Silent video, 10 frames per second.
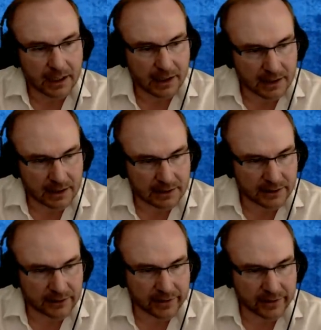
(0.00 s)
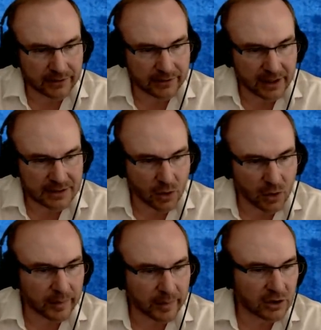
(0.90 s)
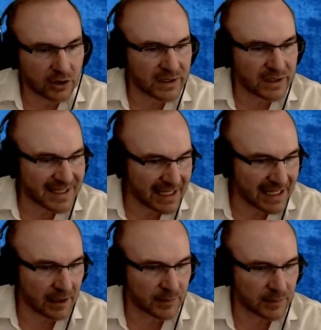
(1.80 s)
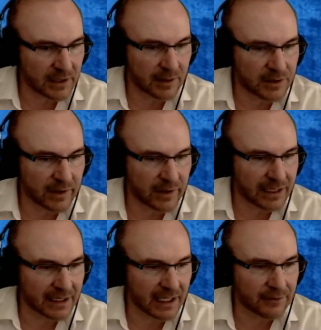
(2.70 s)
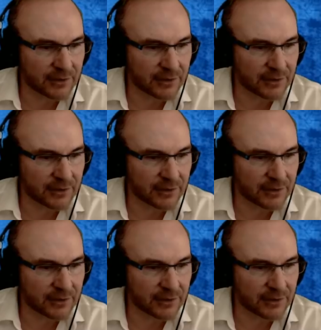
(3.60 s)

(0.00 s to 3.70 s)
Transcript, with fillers: Uh, literary device, the whole miracle was a setup to demonstrate the need